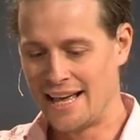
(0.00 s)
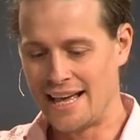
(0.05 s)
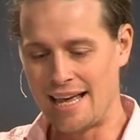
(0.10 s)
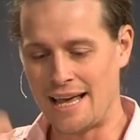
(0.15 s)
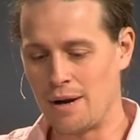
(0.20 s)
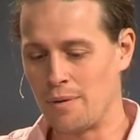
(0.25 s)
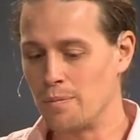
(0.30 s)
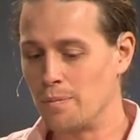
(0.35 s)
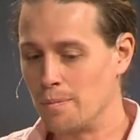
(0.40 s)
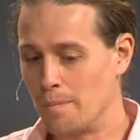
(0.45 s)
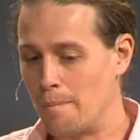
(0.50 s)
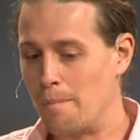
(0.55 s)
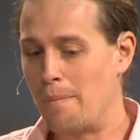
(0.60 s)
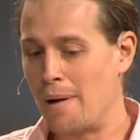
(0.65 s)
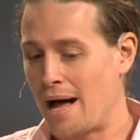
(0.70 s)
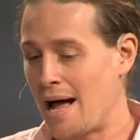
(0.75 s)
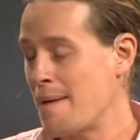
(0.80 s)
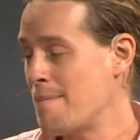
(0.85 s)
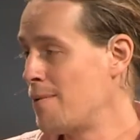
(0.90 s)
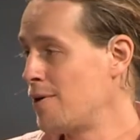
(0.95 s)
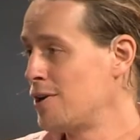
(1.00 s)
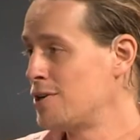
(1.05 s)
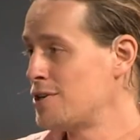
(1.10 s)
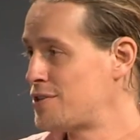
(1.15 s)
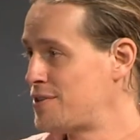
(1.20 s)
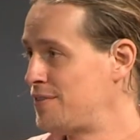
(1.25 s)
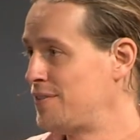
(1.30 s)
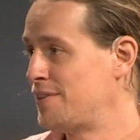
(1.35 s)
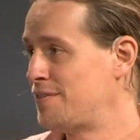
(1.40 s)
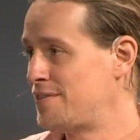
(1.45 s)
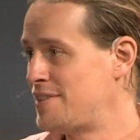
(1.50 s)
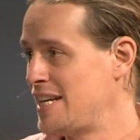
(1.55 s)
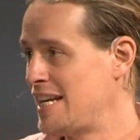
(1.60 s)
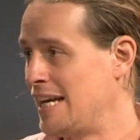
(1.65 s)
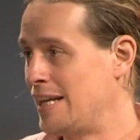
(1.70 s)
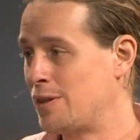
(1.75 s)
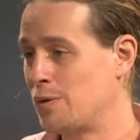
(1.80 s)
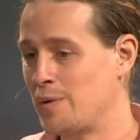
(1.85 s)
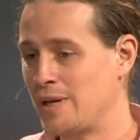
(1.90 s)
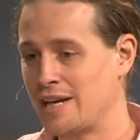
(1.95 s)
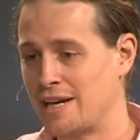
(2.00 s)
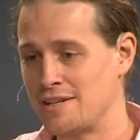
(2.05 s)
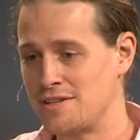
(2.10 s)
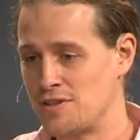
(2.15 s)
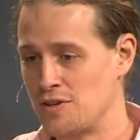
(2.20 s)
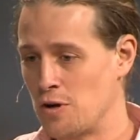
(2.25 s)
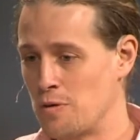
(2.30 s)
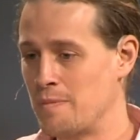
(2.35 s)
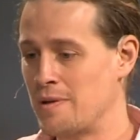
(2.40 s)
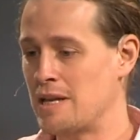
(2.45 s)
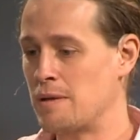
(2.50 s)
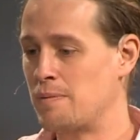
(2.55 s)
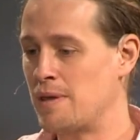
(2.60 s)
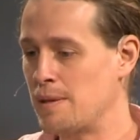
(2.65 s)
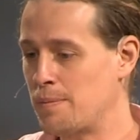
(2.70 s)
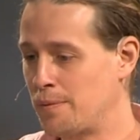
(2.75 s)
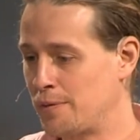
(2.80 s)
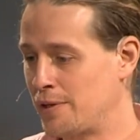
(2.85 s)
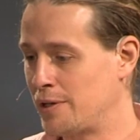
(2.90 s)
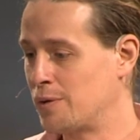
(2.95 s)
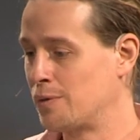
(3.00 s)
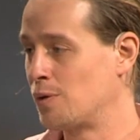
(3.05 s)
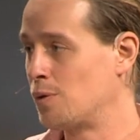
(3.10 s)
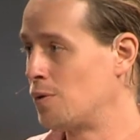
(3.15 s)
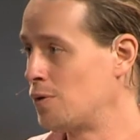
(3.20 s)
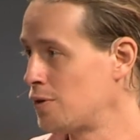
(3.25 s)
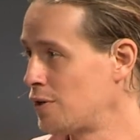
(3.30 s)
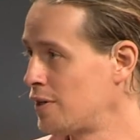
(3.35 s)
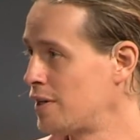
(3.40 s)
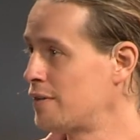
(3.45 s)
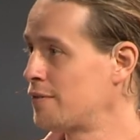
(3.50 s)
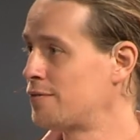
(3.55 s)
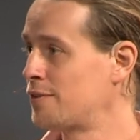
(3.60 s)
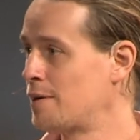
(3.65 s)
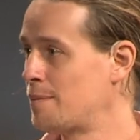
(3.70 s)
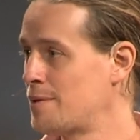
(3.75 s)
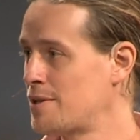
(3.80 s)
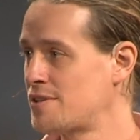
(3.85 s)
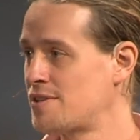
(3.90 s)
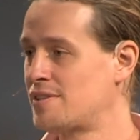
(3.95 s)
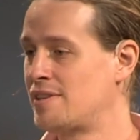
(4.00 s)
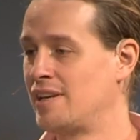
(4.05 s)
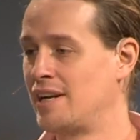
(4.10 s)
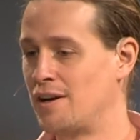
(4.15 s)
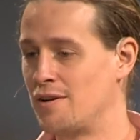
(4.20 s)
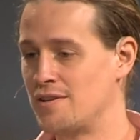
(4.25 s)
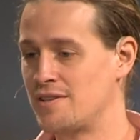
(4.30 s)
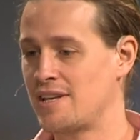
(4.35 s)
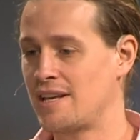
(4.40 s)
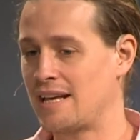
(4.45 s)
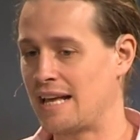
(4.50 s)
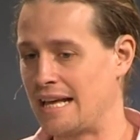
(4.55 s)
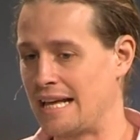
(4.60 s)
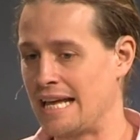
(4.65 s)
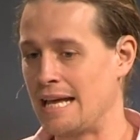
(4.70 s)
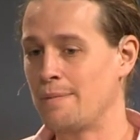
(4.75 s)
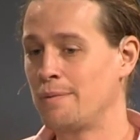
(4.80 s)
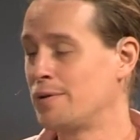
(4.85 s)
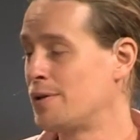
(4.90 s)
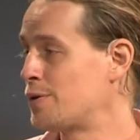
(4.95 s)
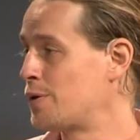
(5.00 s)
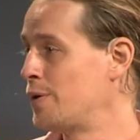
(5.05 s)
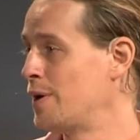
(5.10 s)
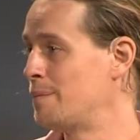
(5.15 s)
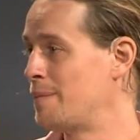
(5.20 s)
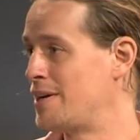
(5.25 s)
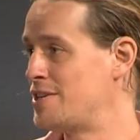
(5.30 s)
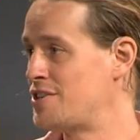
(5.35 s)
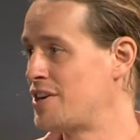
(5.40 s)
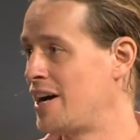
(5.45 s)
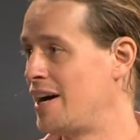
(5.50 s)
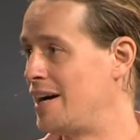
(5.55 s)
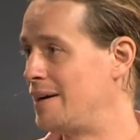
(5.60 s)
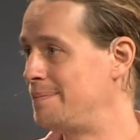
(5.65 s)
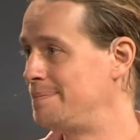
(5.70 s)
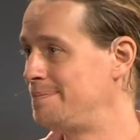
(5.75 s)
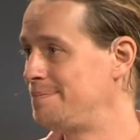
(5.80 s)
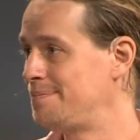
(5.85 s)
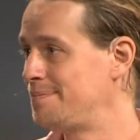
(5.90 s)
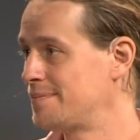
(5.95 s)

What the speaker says: And by March 15th, we had so many people that were ordering from us that I was able to quit my job.